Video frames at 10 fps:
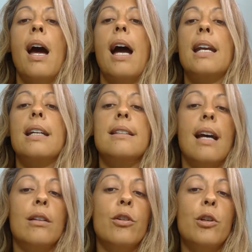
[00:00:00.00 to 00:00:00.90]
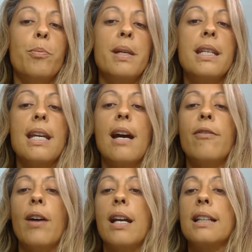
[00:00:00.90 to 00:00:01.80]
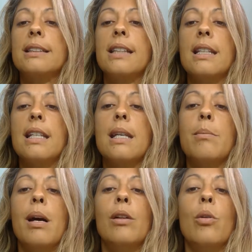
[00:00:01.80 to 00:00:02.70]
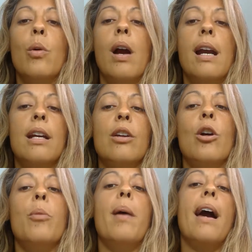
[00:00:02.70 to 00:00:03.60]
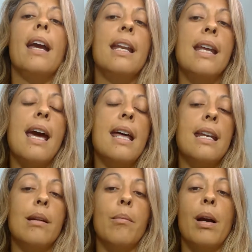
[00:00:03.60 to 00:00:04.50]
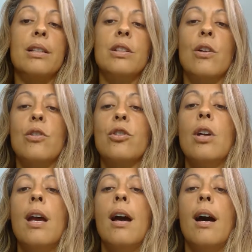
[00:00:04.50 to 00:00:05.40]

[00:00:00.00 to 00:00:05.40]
I can download a PDF, I can send the email, or I can go back and edit my search.